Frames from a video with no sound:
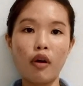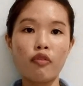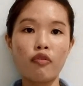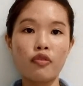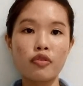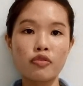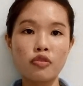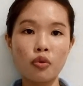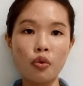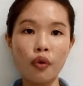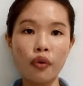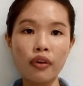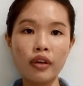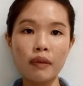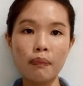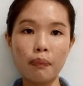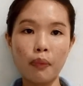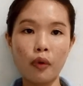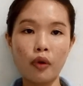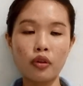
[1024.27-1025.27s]
of score
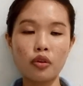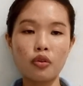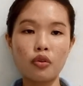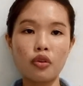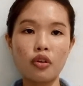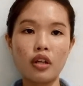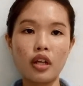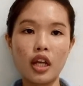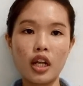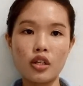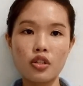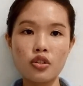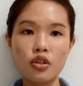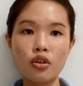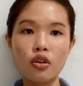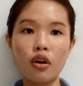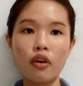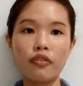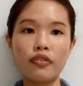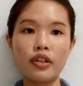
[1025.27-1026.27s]
report to the
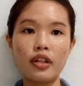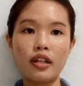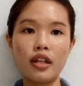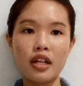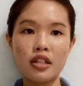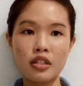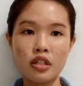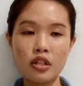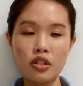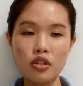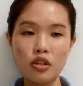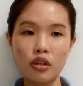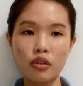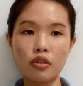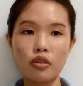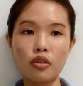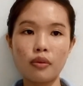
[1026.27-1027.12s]
nature of the decision